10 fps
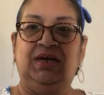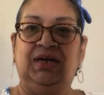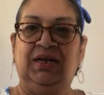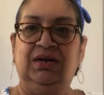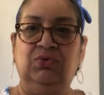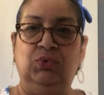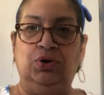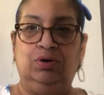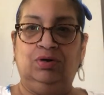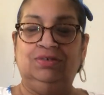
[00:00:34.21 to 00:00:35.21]
in the
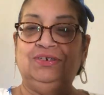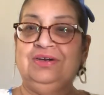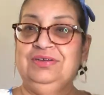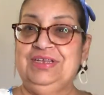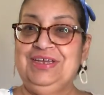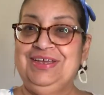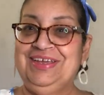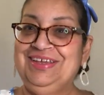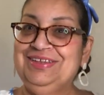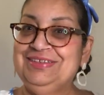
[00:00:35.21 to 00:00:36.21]
world are
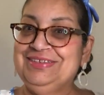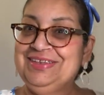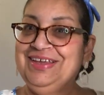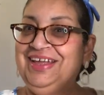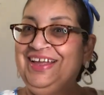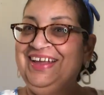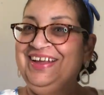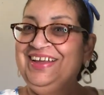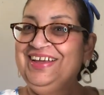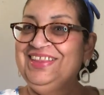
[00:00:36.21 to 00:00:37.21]
these?
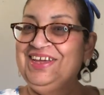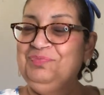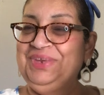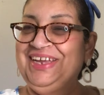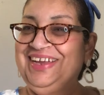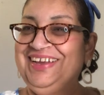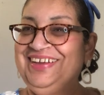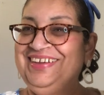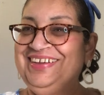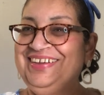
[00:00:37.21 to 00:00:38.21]

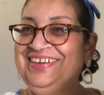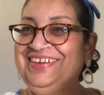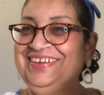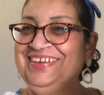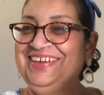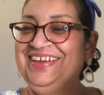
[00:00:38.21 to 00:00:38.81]
Thumbnail.